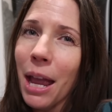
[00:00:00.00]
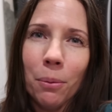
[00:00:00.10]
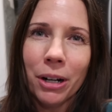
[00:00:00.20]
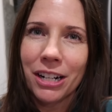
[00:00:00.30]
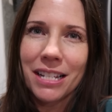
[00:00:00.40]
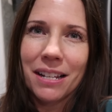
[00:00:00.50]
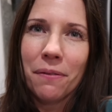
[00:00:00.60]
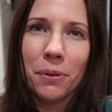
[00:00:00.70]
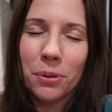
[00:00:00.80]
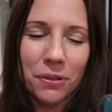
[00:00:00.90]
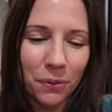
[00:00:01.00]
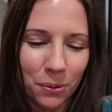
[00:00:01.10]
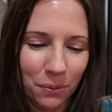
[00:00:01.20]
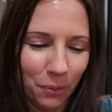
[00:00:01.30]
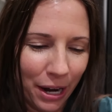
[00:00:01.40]
It works. Food's
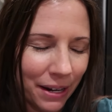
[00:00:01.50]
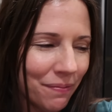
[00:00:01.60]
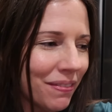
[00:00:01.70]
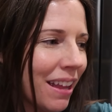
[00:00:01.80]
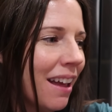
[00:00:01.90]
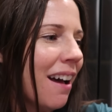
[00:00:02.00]
food, right?